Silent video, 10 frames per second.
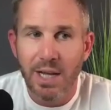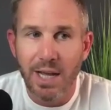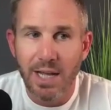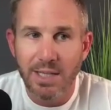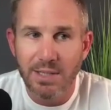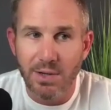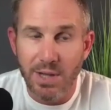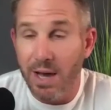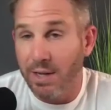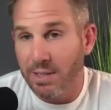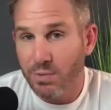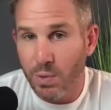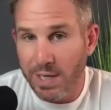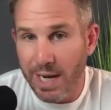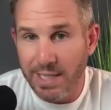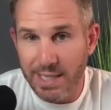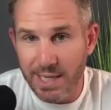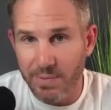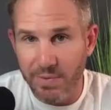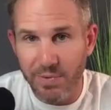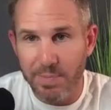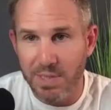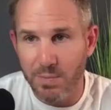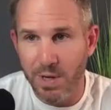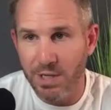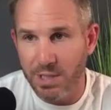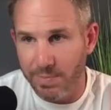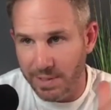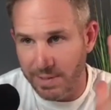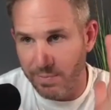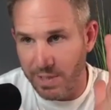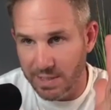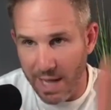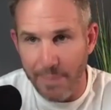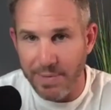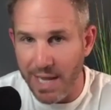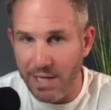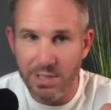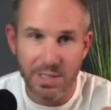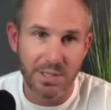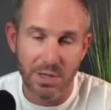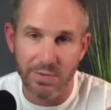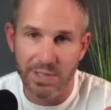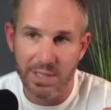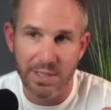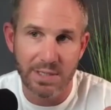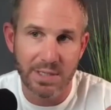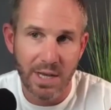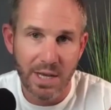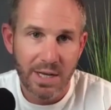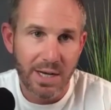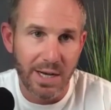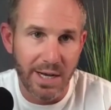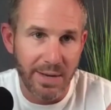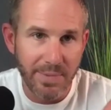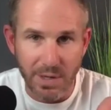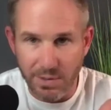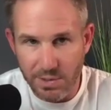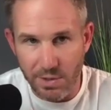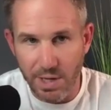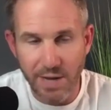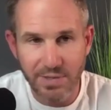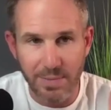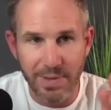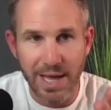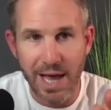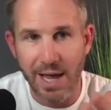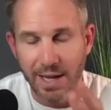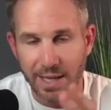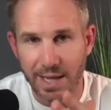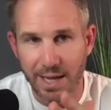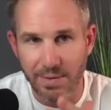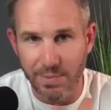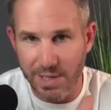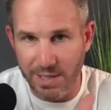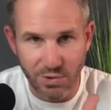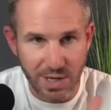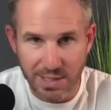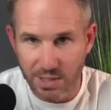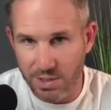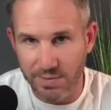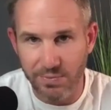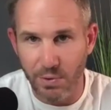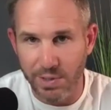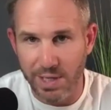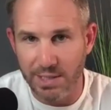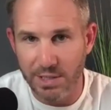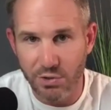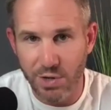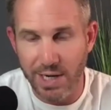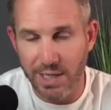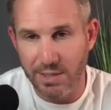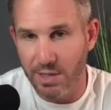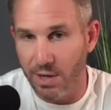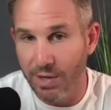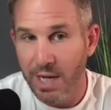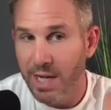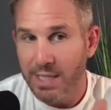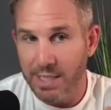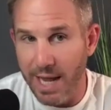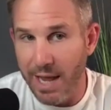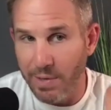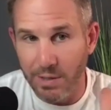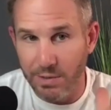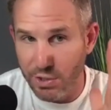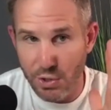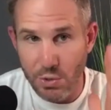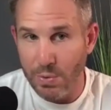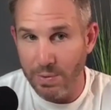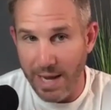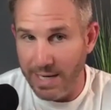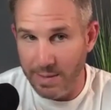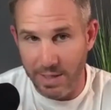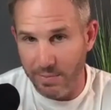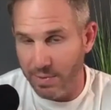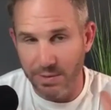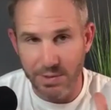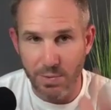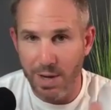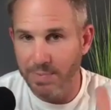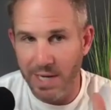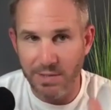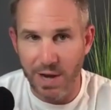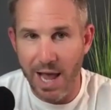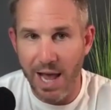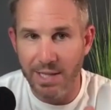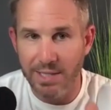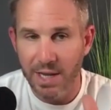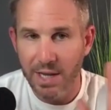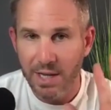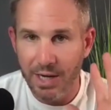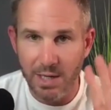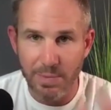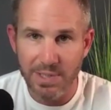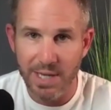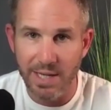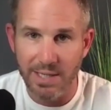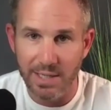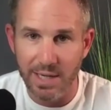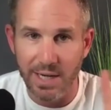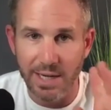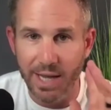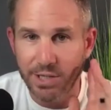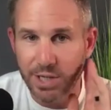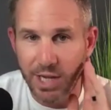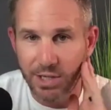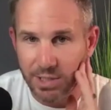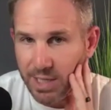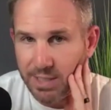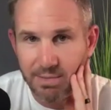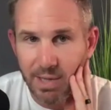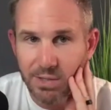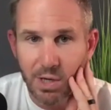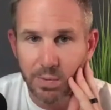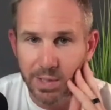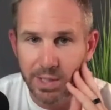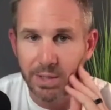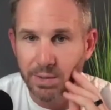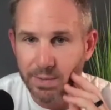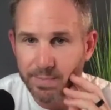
And so, yeah, in 2019, we flipped the switch and we we stopped the agency services, um, you know, sold off some of that, and then we transitioned fully into training. So today we don't do anything. We don't do websites or ads. 100% uh, education. That's that's all we do.